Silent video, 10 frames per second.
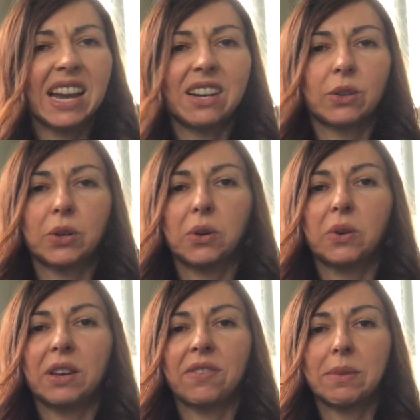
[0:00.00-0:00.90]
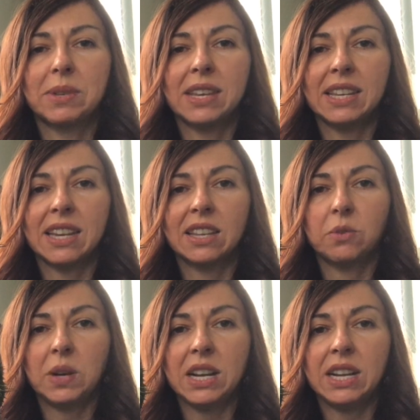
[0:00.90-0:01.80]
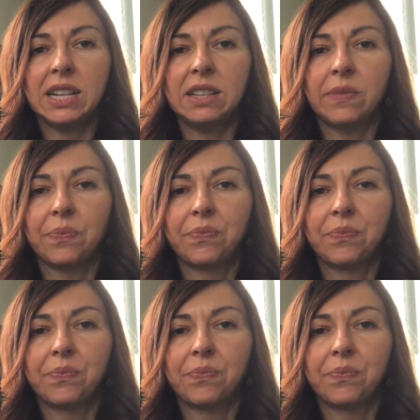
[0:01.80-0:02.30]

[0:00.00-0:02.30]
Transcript: I don't know if I'm saying that well.